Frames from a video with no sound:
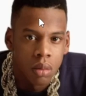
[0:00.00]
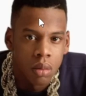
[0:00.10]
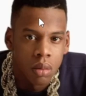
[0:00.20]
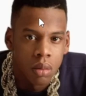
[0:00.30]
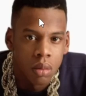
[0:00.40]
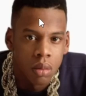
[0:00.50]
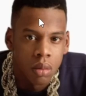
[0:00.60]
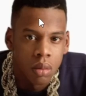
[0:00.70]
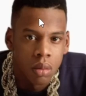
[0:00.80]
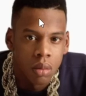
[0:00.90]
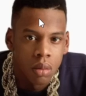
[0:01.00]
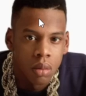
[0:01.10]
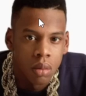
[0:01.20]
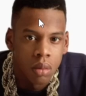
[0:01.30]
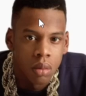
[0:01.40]

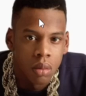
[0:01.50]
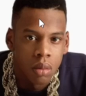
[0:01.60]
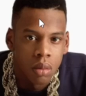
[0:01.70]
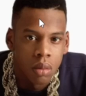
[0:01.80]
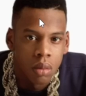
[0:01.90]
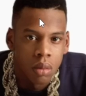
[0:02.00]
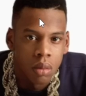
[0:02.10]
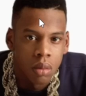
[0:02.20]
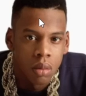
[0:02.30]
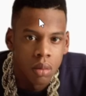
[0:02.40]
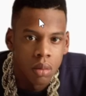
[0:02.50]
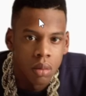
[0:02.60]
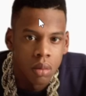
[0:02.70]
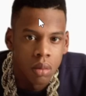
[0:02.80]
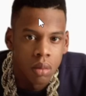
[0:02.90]

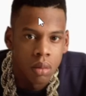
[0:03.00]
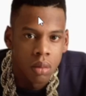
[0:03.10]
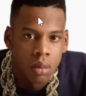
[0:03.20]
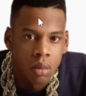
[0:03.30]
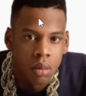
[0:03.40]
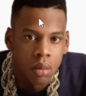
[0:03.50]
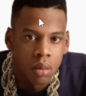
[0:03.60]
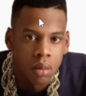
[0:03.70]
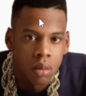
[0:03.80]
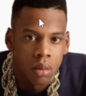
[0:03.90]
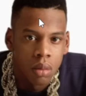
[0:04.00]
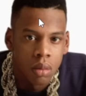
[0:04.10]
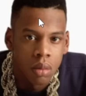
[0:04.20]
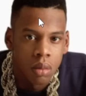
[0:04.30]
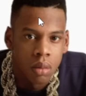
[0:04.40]

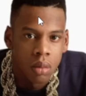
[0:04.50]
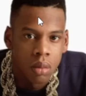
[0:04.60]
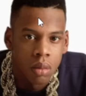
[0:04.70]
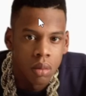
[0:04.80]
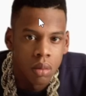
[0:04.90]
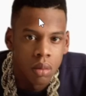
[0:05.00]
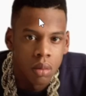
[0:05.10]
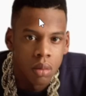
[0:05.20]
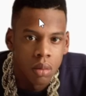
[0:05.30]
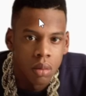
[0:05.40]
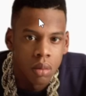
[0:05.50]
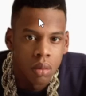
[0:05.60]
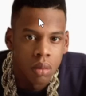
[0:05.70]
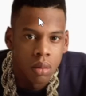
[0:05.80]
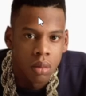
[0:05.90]

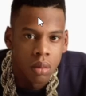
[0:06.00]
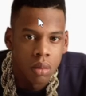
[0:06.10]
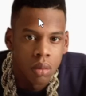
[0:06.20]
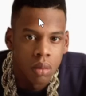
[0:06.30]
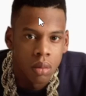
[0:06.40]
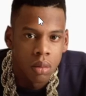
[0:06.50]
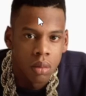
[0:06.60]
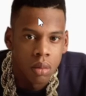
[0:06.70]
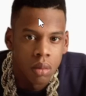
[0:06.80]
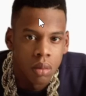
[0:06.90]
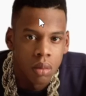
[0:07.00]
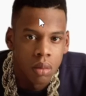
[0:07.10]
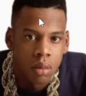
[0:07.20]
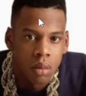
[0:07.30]
(not speaking)